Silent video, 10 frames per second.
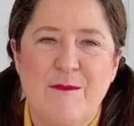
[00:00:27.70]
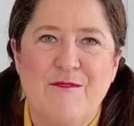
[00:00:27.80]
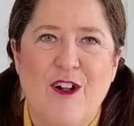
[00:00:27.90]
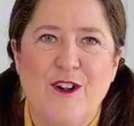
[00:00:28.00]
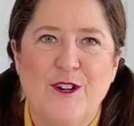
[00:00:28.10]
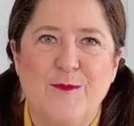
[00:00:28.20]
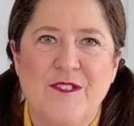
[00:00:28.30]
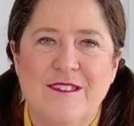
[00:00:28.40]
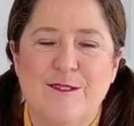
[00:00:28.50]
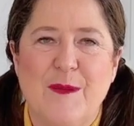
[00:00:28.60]
of our herbs
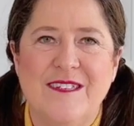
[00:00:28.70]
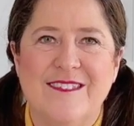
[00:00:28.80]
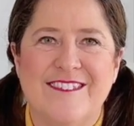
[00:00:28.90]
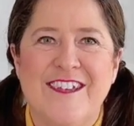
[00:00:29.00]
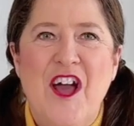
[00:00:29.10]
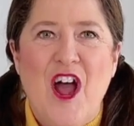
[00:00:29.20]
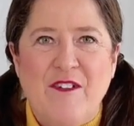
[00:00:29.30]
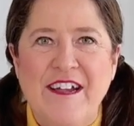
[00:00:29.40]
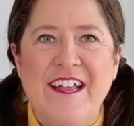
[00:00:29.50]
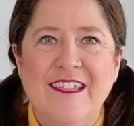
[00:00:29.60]
and spices. All
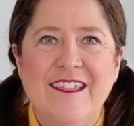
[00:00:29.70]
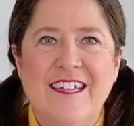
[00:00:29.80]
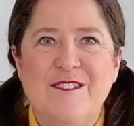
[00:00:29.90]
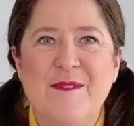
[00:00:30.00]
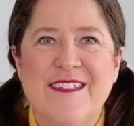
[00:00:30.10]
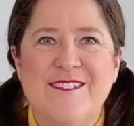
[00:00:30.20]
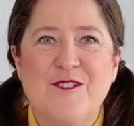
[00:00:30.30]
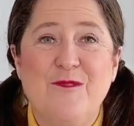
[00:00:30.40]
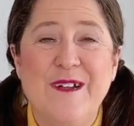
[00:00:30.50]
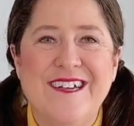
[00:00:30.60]
right, let's make this
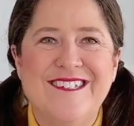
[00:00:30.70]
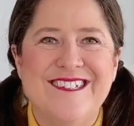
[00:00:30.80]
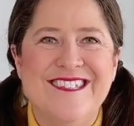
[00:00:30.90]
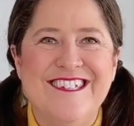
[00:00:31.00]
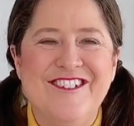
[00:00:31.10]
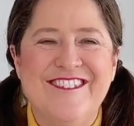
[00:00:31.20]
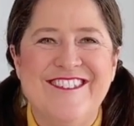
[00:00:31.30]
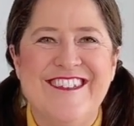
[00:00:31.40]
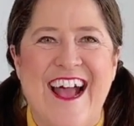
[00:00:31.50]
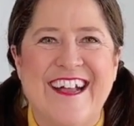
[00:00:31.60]
quick, delicious
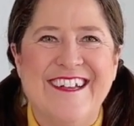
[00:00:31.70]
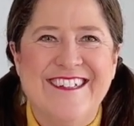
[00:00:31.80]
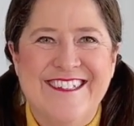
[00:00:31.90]
snack.